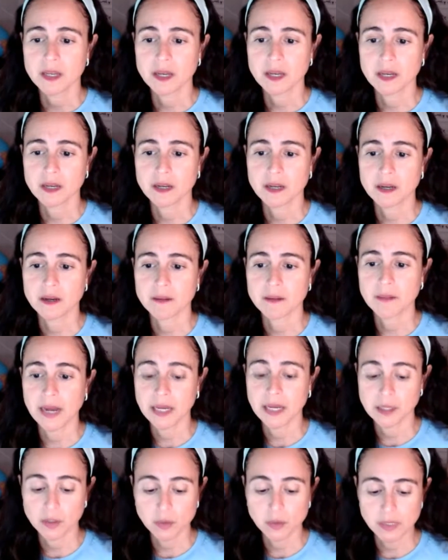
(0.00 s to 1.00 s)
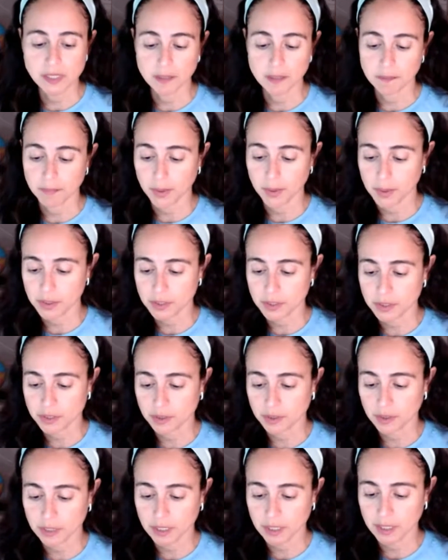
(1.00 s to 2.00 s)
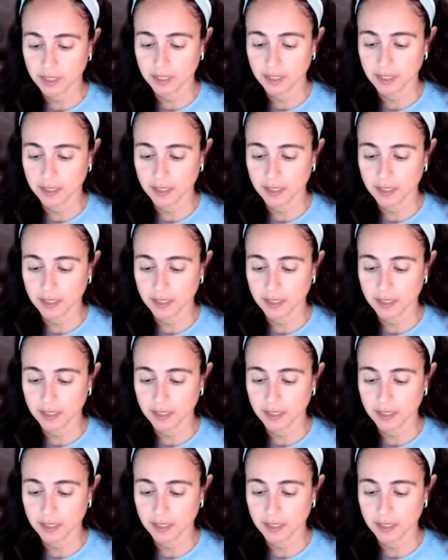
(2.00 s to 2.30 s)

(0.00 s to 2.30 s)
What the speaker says: I use him personally.